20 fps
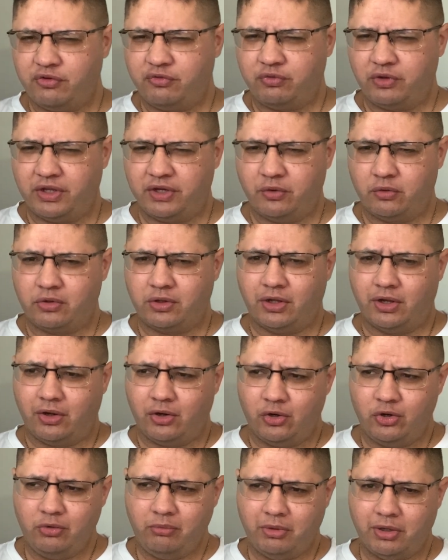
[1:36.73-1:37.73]
in
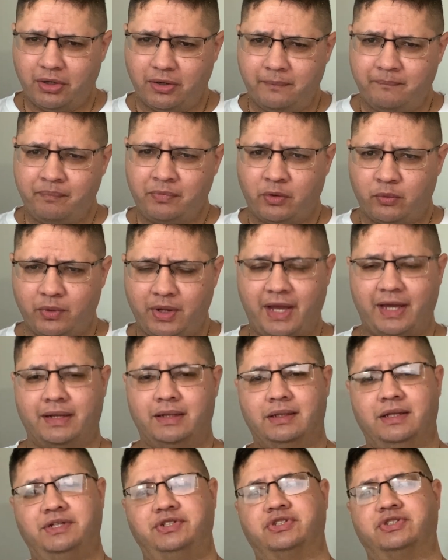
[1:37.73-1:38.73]
Oklahoma we had
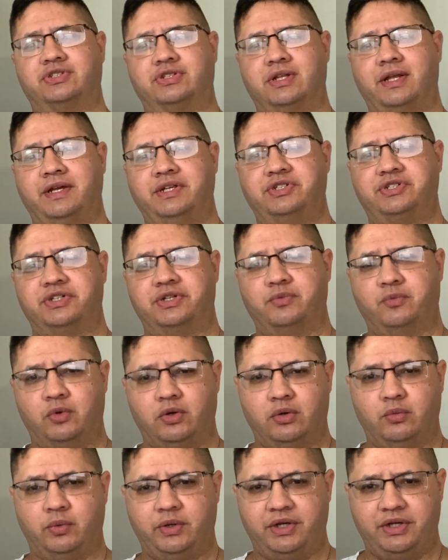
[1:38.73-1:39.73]
legislation
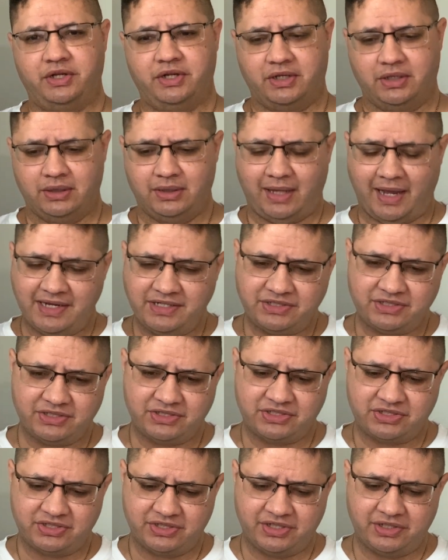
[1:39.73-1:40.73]
where we did
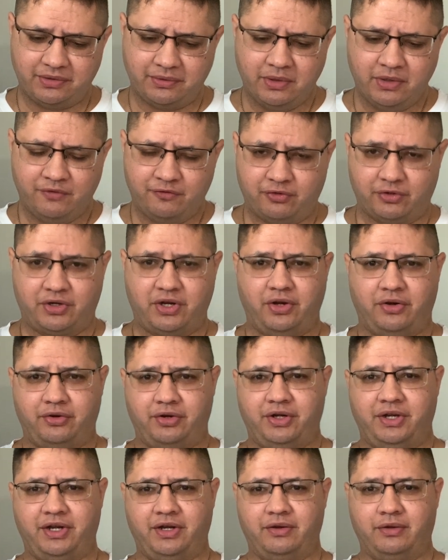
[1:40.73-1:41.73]
licensing for
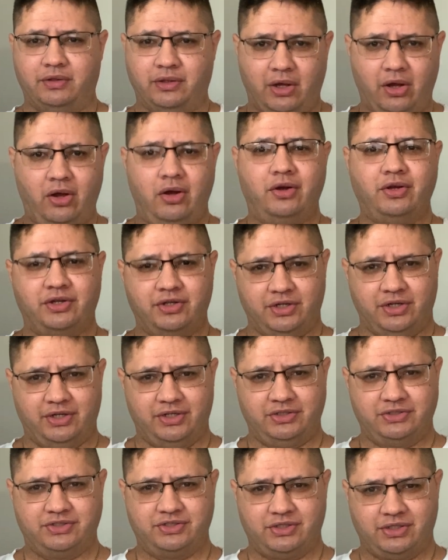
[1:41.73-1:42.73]
carrying long
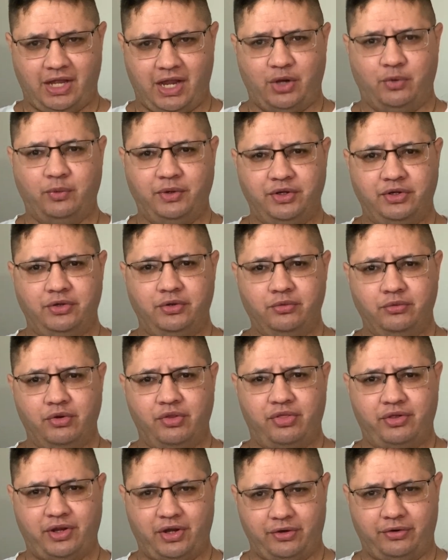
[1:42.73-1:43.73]
guns like we do
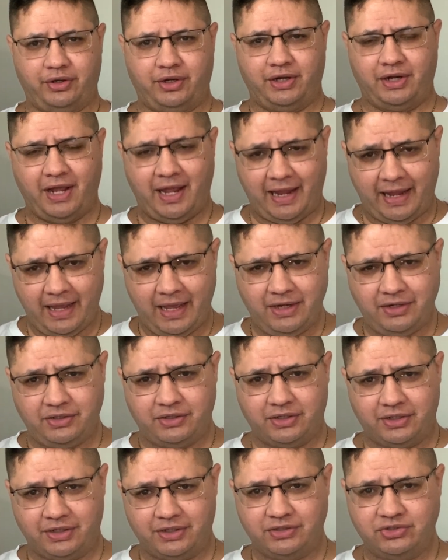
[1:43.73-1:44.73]
with carrying
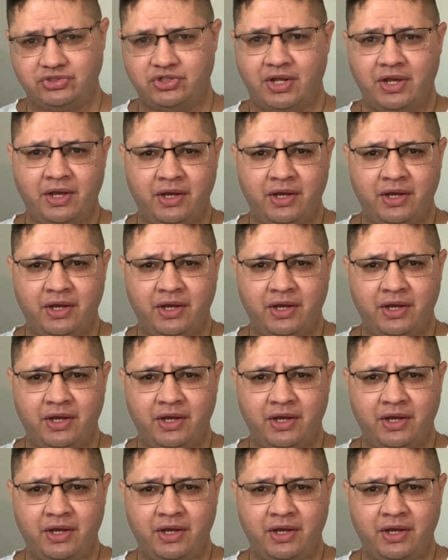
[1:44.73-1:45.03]
handguns,